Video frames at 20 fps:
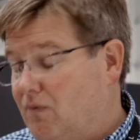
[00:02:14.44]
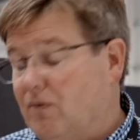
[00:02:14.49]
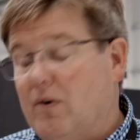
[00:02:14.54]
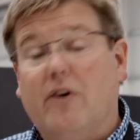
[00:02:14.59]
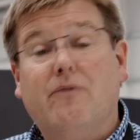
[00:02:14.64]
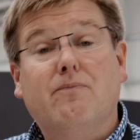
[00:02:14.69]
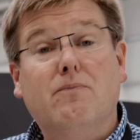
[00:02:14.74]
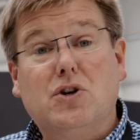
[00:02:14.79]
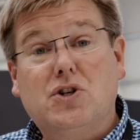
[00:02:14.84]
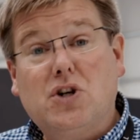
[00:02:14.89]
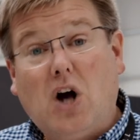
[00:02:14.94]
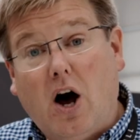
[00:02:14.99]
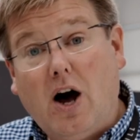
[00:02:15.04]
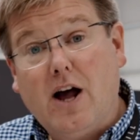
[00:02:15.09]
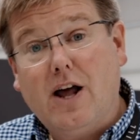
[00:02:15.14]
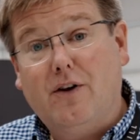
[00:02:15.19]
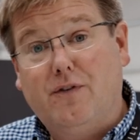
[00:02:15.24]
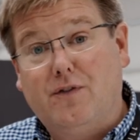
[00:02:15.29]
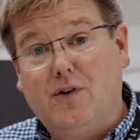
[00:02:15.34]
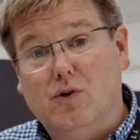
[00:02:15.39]
of much
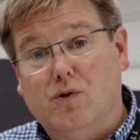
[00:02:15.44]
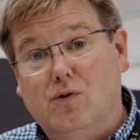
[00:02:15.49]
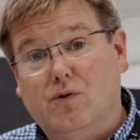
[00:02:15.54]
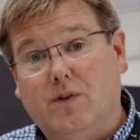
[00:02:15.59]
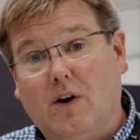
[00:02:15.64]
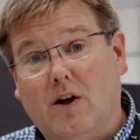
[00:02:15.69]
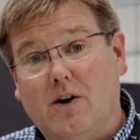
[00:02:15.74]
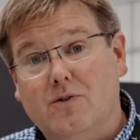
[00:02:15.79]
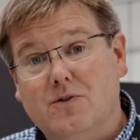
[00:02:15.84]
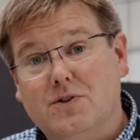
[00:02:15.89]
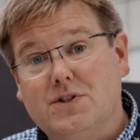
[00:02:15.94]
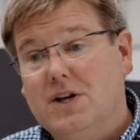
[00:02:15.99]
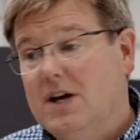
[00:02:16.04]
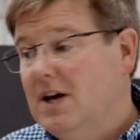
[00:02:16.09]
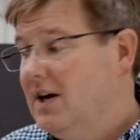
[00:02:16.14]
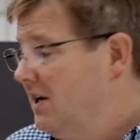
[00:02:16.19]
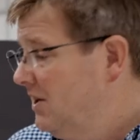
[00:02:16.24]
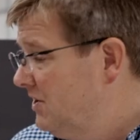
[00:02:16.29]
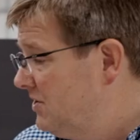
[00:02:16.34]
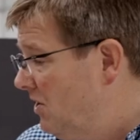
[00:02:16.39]
higher fuel flows
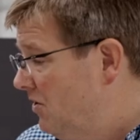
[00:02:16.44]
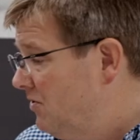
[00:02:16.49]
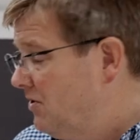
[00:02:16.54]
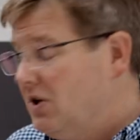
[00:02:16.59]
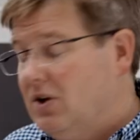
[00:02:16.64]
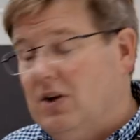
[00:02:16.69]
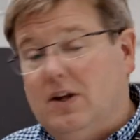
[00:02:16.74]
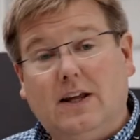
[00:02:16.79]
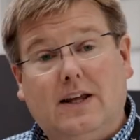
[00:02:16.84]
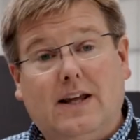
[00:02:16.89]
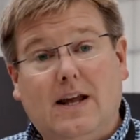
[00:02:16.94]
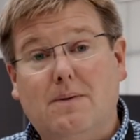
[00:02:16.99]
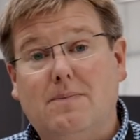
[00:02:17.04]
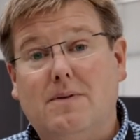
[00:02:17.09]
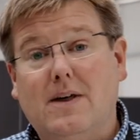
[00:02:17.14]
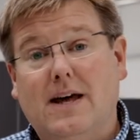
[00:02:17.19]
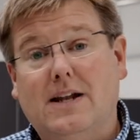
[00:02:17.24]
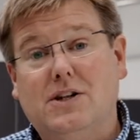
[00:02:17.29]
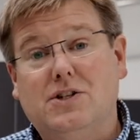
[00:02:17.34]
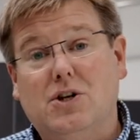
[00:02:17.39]
so that you can keep
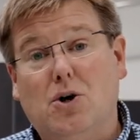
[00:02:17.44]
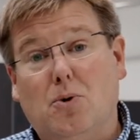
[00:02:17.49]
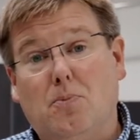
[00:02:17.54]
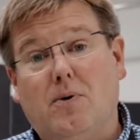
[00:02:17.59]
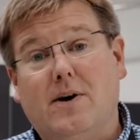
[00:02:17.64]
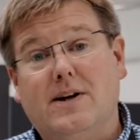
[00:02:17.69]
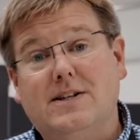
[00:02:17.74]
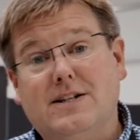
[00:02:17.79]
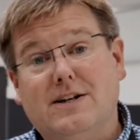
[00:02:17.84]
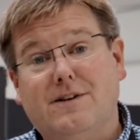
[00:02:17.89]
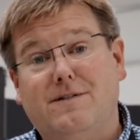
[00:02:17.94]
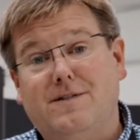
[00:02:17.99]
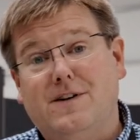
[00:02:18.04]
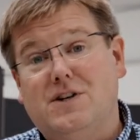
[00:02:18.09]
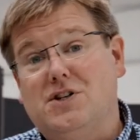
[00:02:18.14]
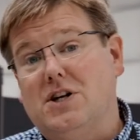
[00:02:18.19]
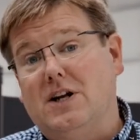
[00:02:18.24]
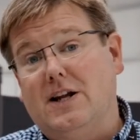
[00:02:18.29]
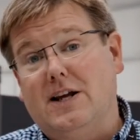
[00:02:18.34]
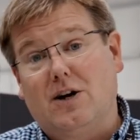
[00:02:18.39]
the engine operating
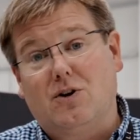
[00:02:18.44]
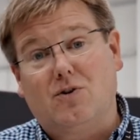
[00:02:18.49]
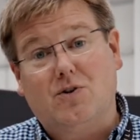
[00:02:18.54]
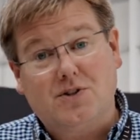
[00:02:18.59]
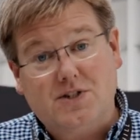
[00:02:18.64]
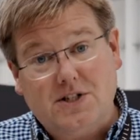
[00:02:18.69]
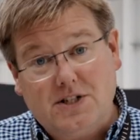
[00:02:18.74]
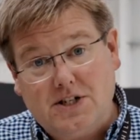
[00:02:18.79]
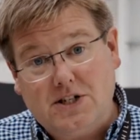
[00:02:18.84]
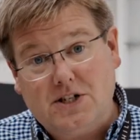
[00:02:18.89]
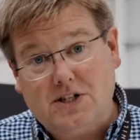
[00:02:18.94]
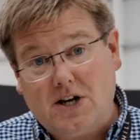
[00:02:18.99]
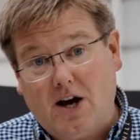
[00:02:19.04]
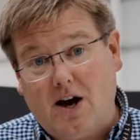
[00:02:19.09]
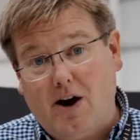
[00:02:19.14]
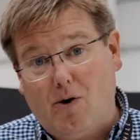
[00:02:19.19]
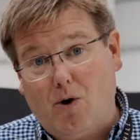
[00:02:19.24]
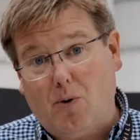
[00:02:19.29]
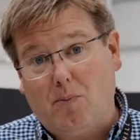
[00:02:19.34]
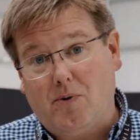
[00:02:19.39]
efficiently across across its
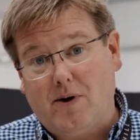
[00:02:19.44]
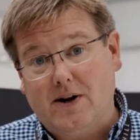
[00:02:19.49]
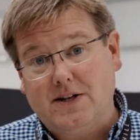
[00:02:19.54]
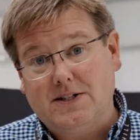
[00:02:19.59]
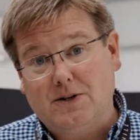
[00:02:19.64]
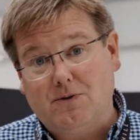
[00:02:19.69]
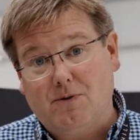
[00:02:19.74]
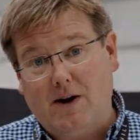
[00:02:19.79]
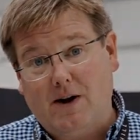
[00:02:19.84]
entire operating